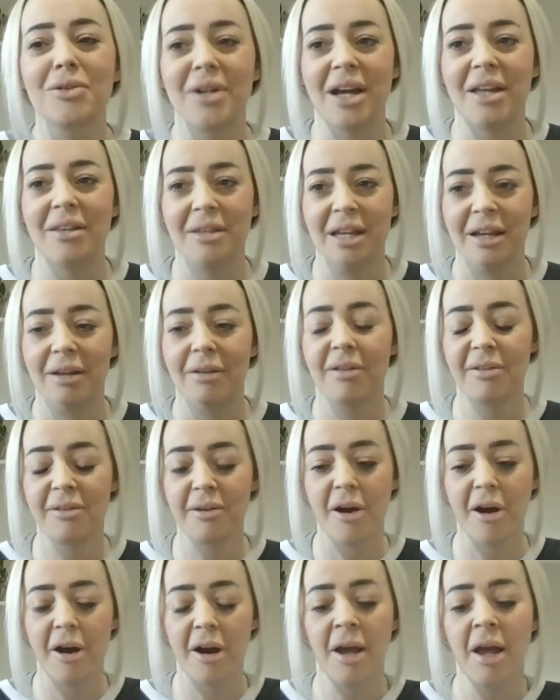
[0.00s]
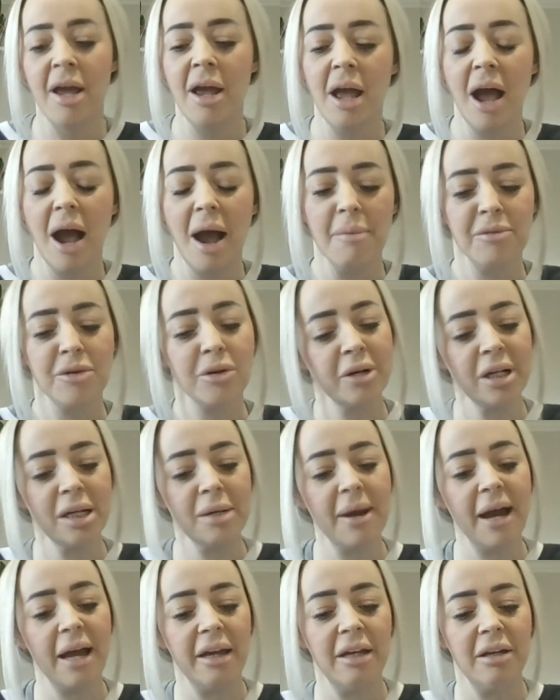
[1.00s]
I think. So I'm talking
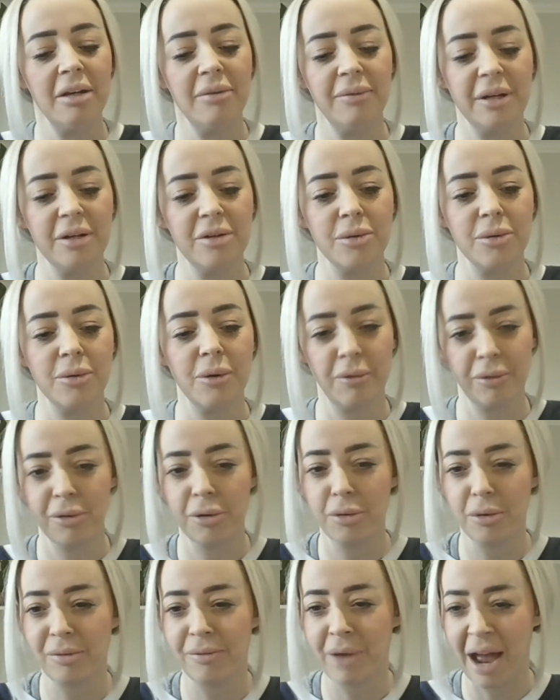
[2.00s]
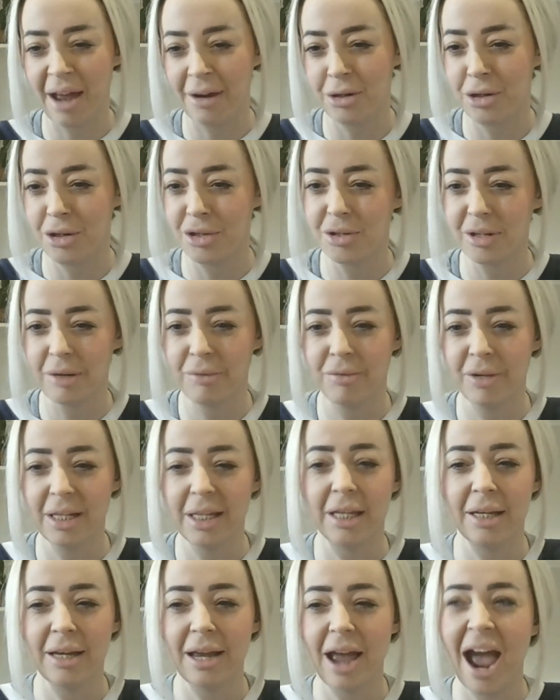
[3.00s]
about individuals who have had usually
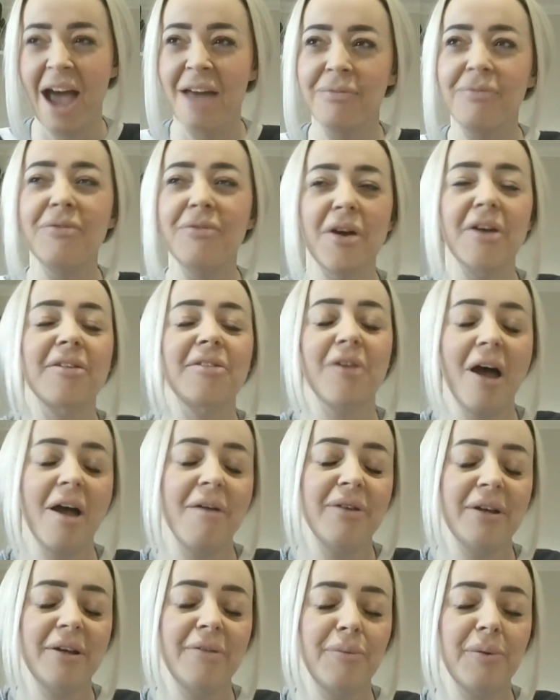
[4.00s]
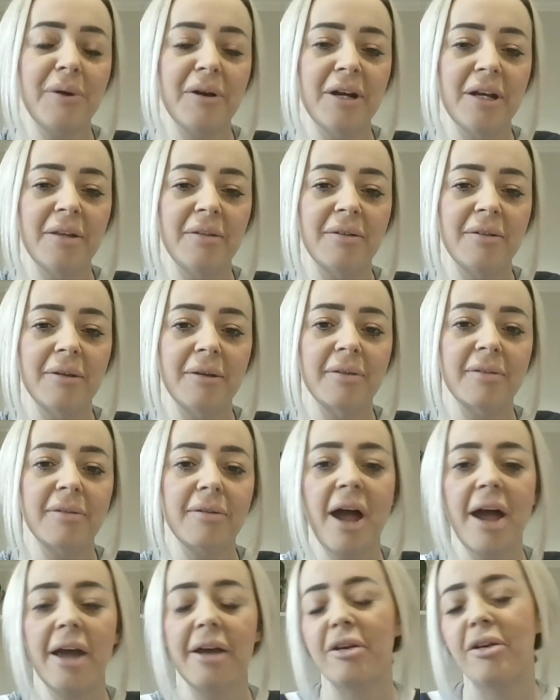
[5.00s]
really adverse life experiences,
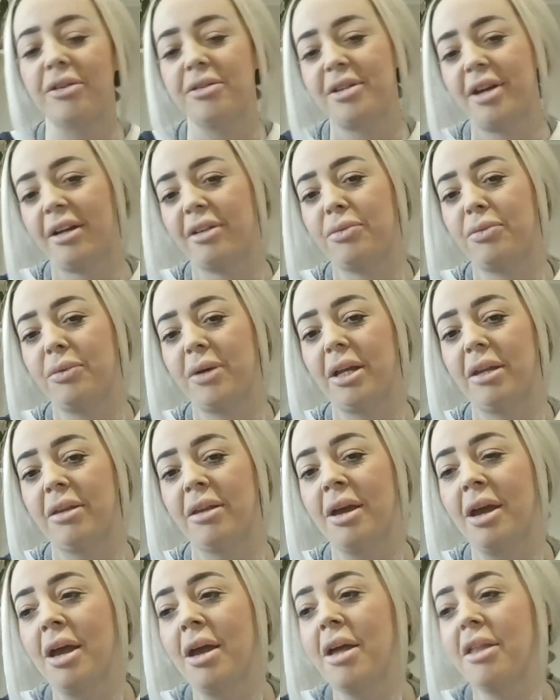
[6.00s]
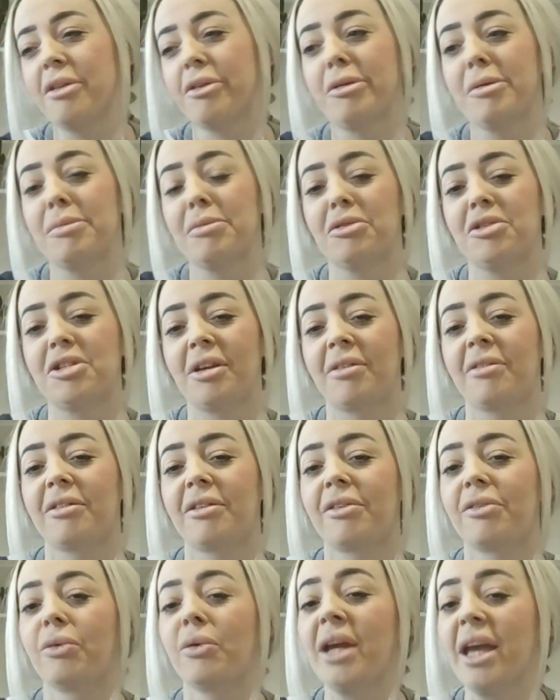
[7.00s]
like contact with the criminal
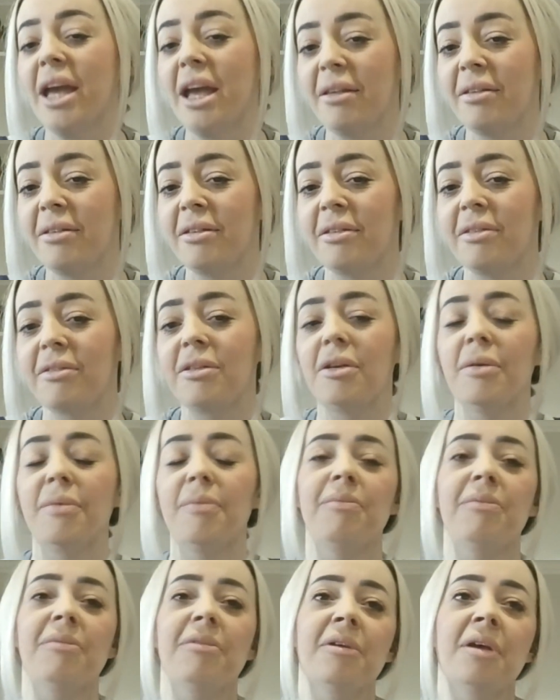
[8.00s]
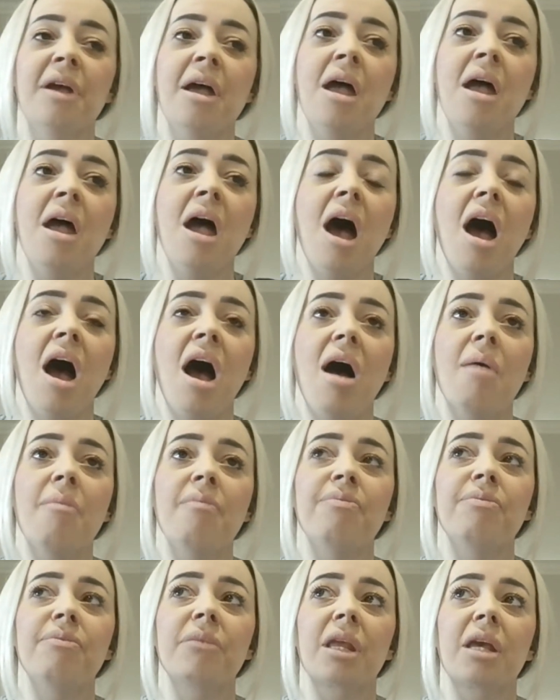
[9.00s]
justice or care systems,
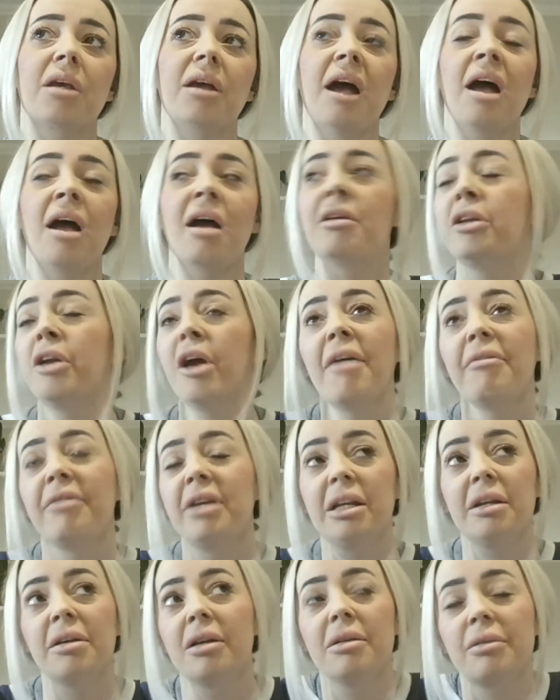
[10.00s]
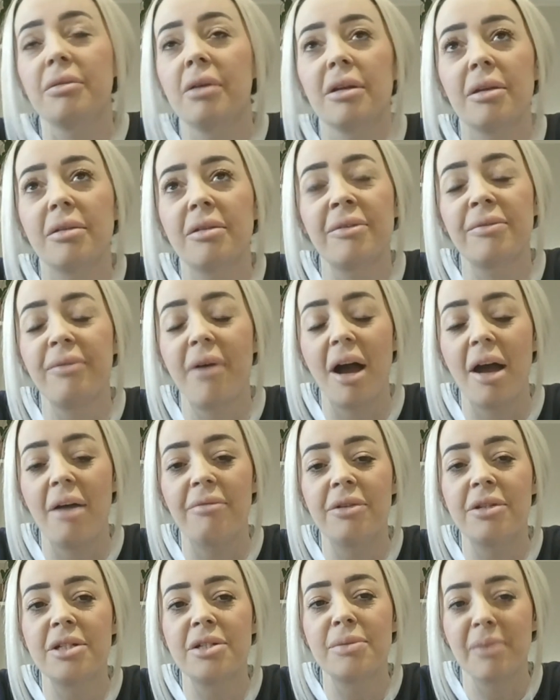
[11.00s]
having
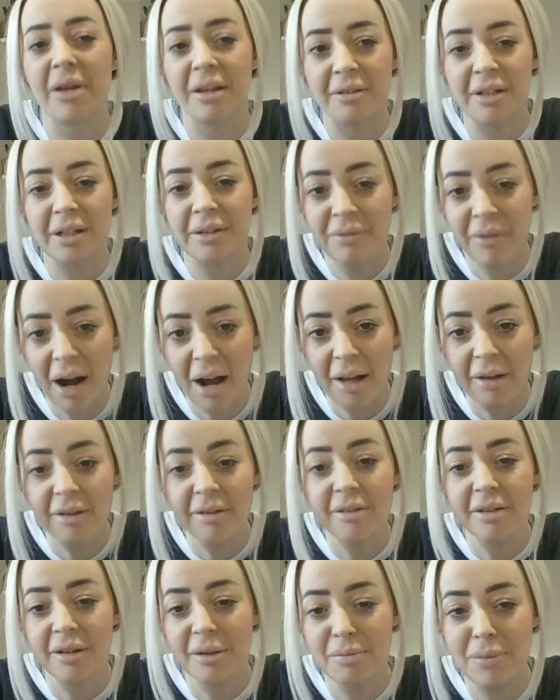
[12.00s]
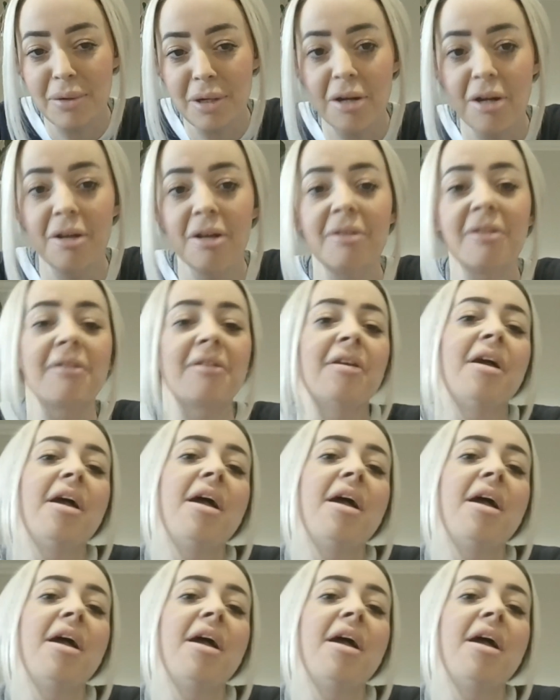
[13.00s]
survived domestic violence and abuse,